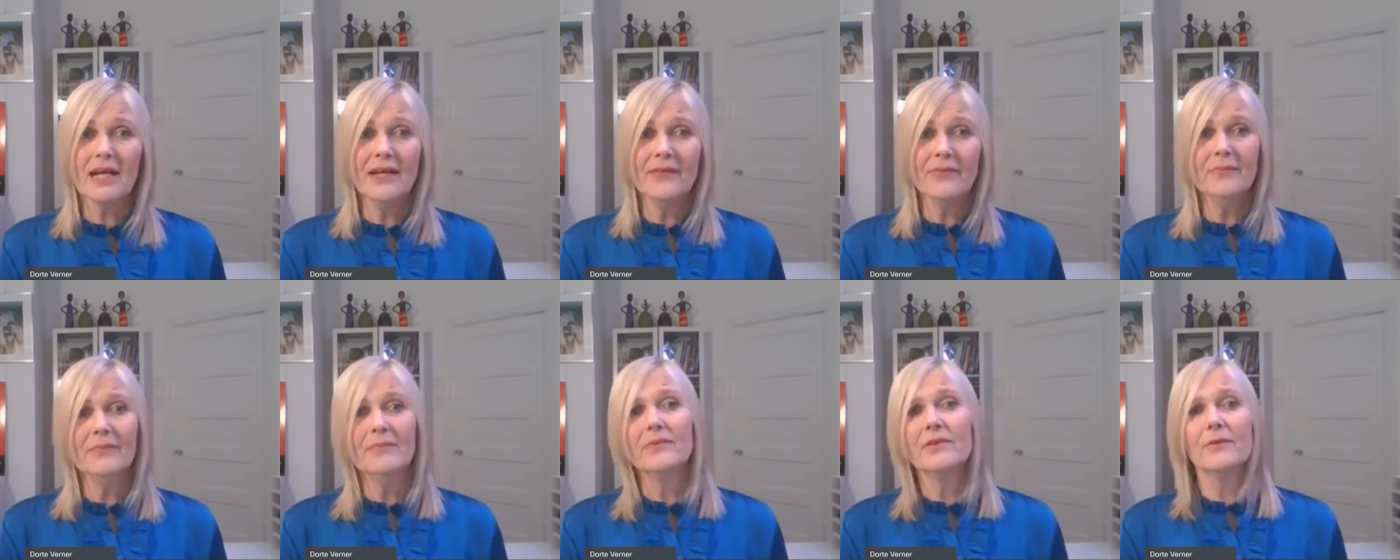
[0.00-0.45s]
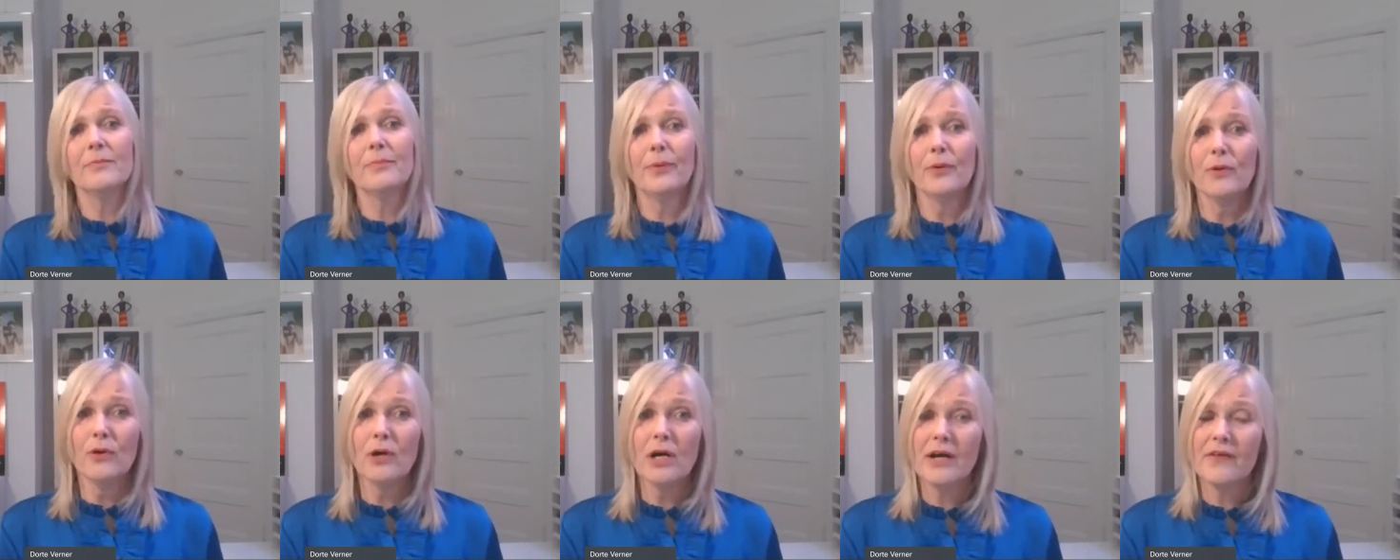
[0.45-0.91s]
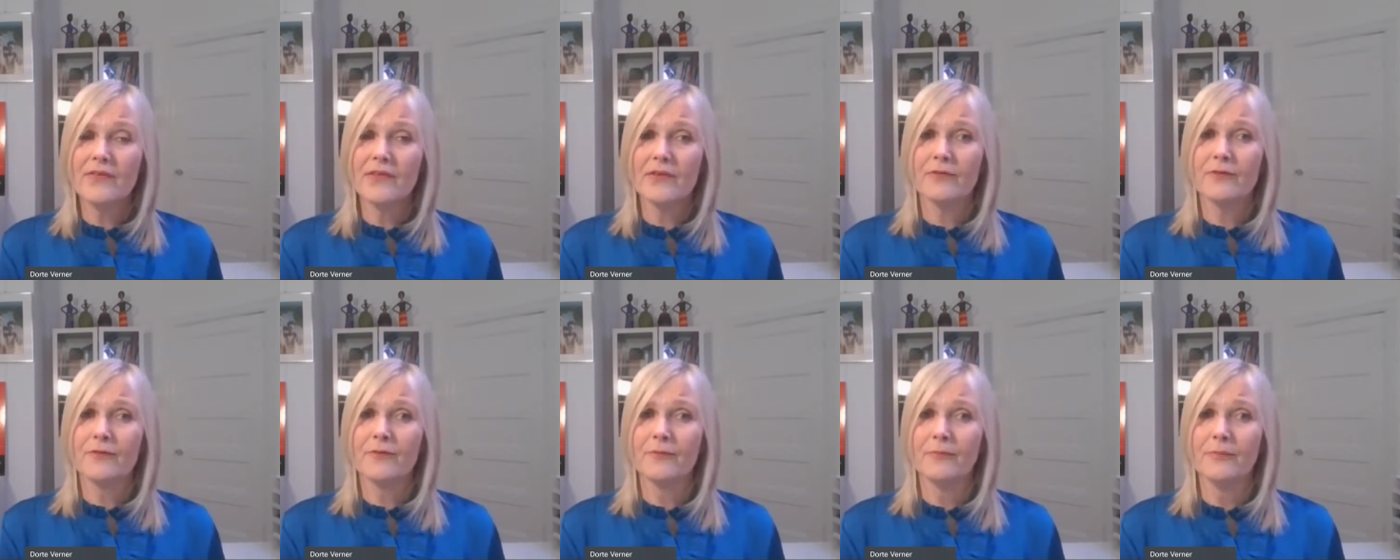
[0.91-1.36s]
and the poor
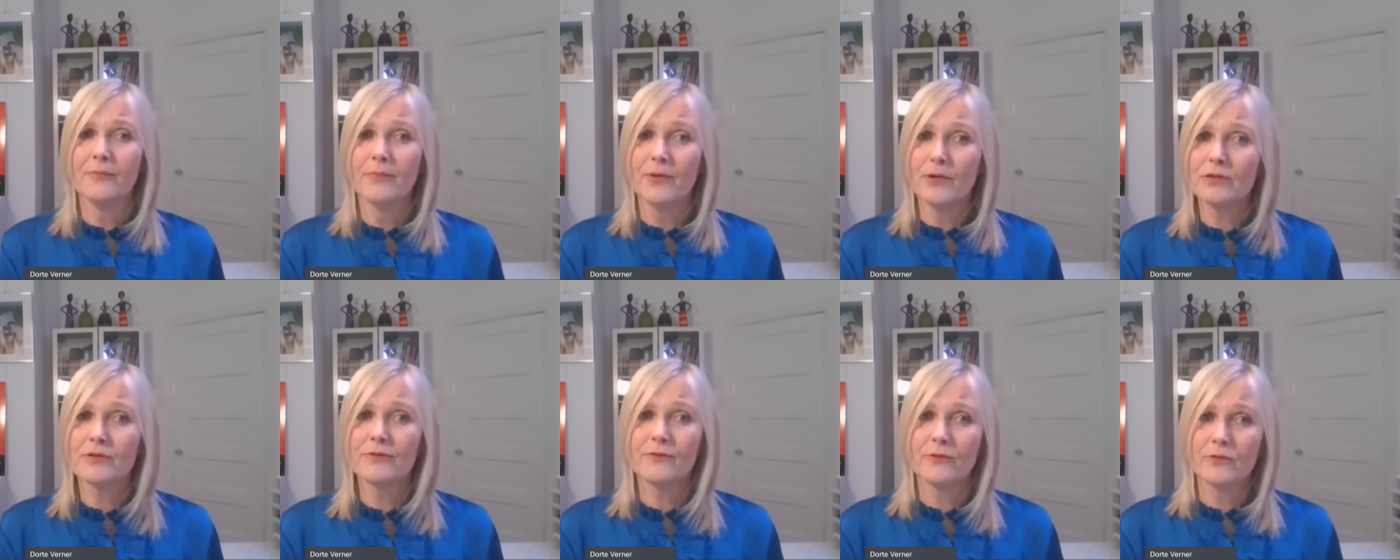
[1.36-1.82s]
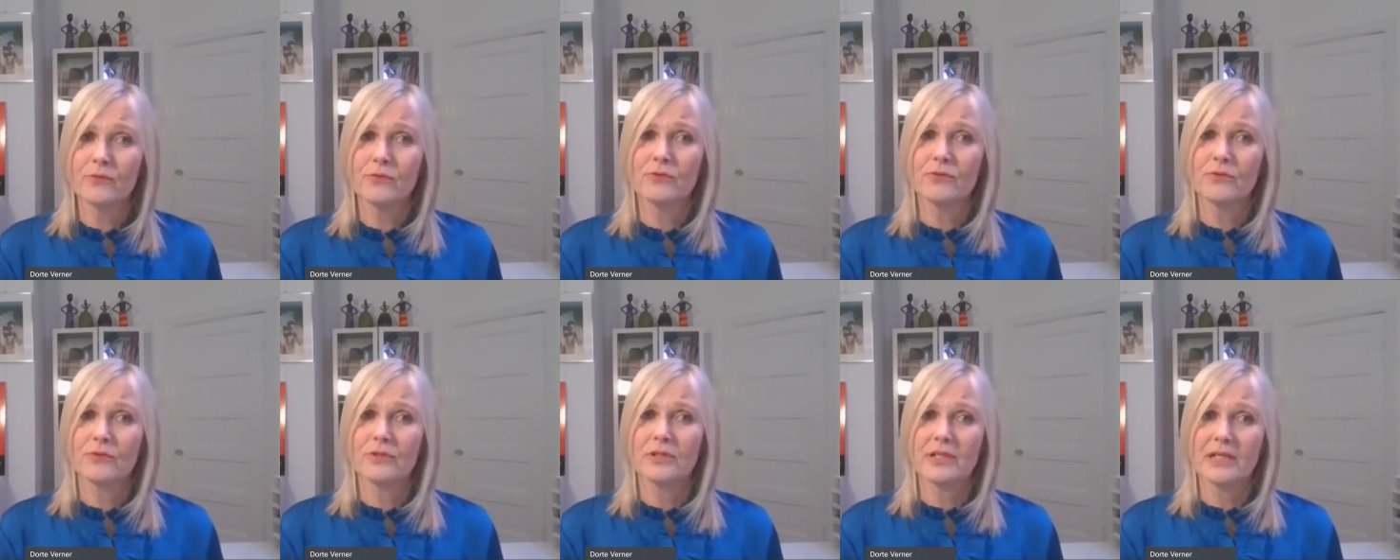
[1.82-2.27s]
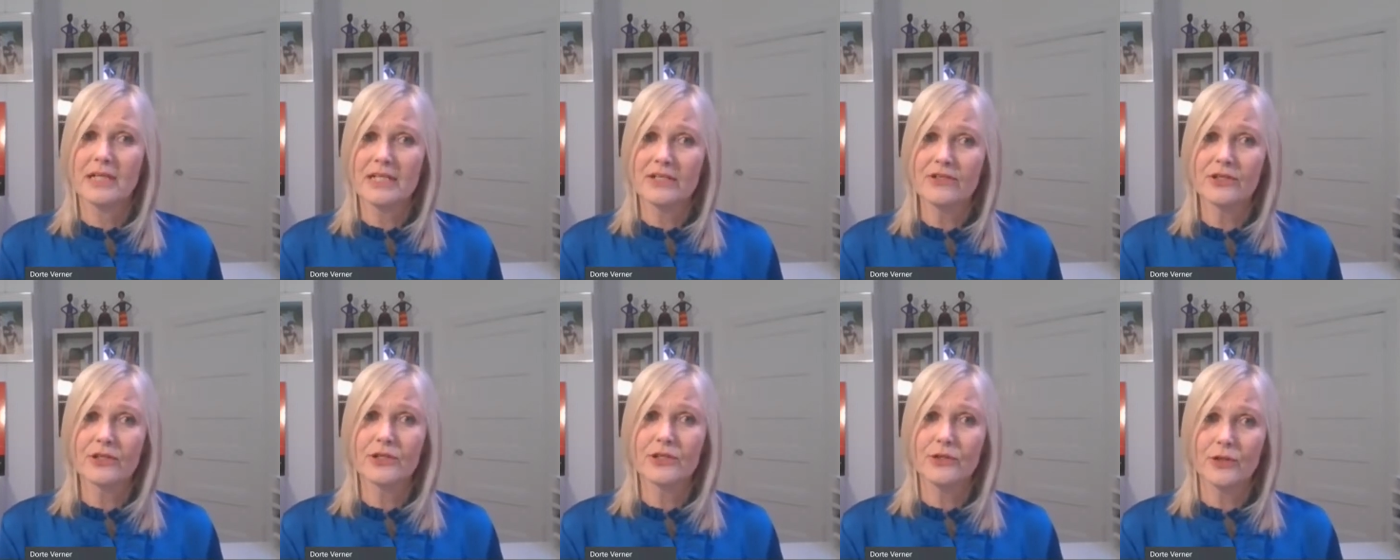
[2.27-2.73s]
and the most food
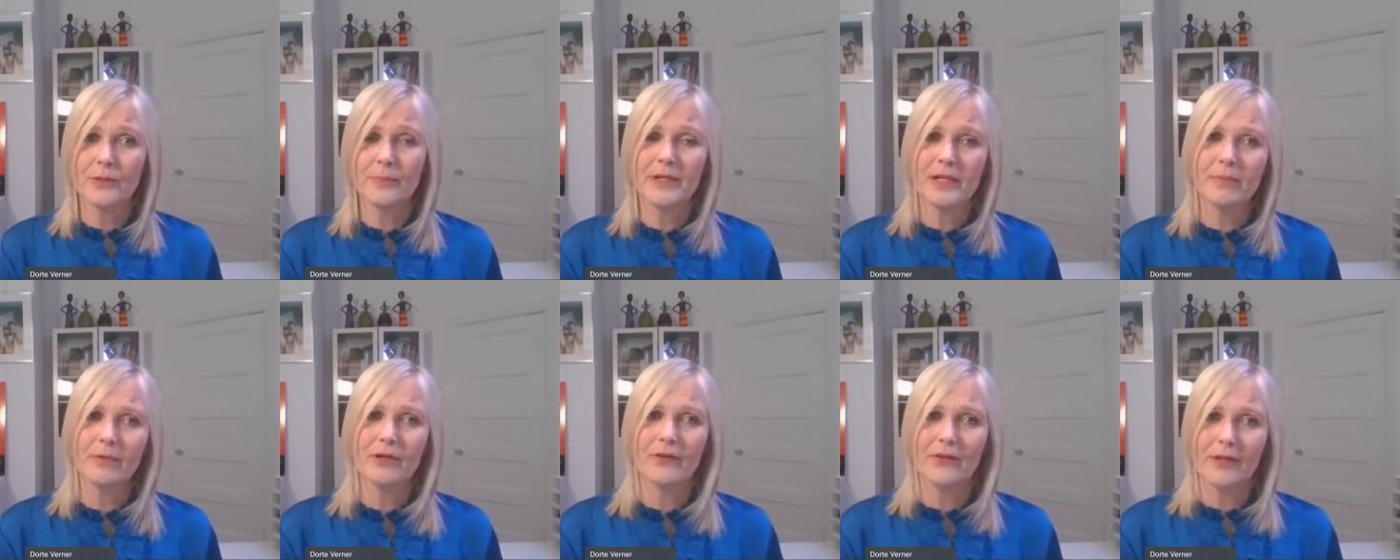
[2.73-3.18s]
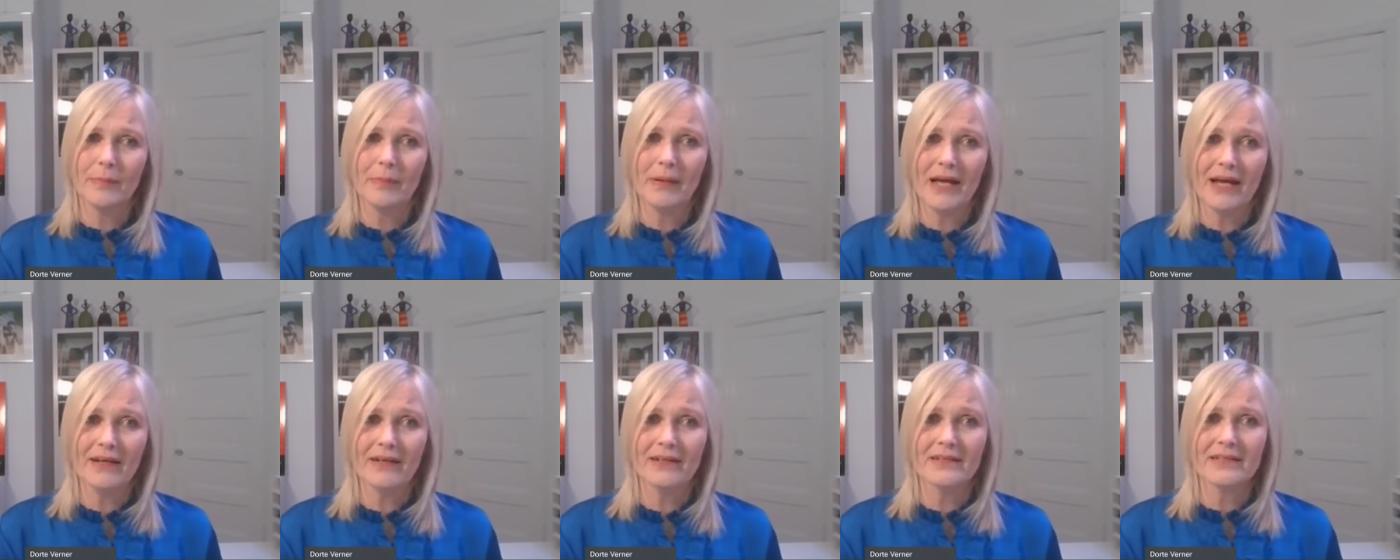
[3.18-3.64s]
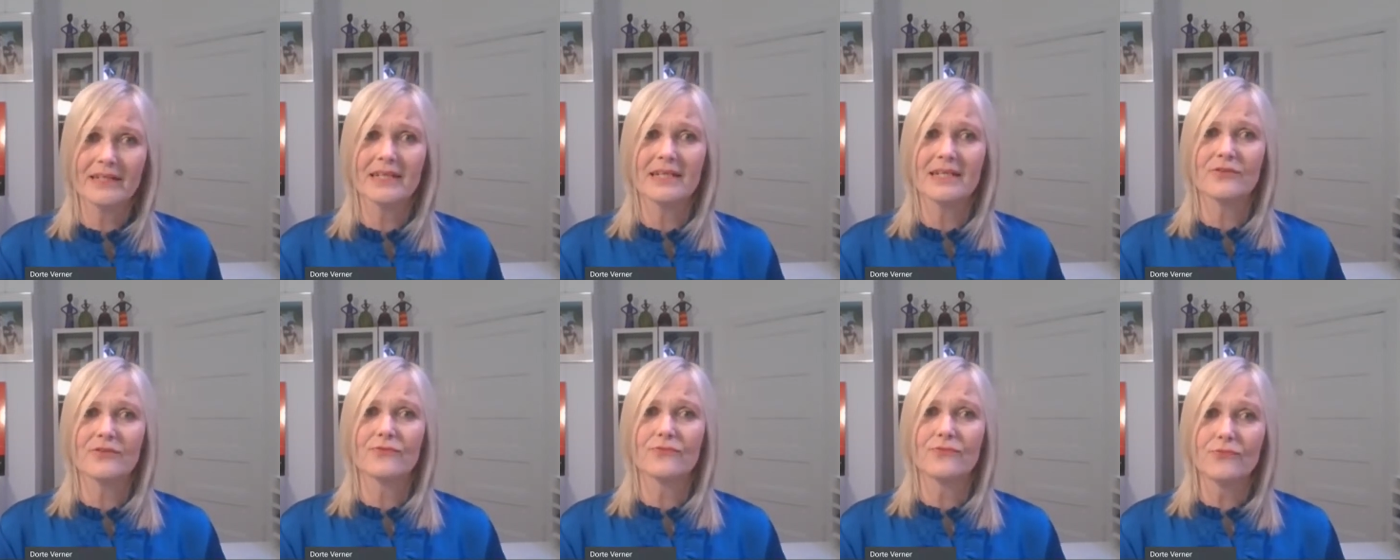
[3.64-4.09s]
insecure people on the planet
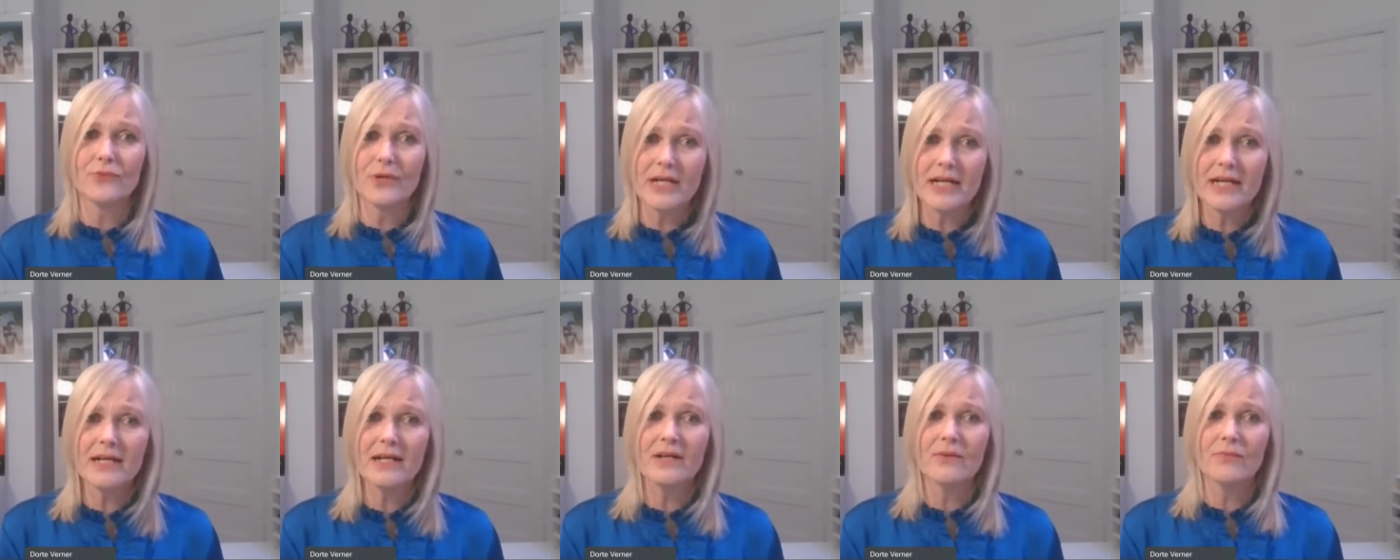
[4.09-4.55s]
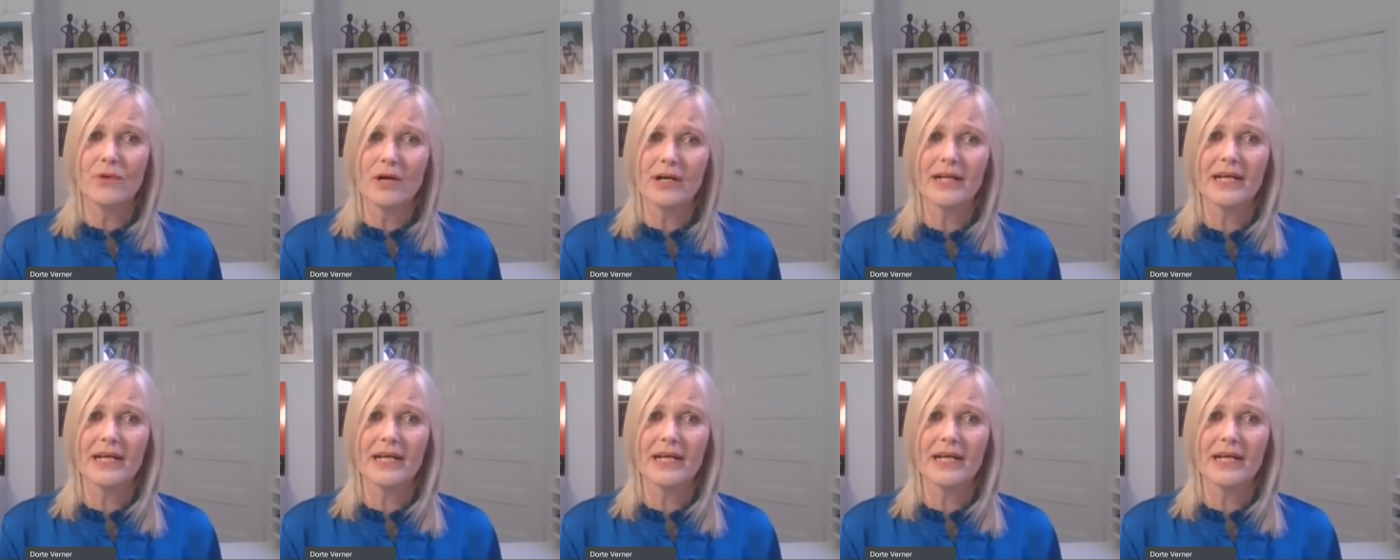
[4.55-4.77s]
is really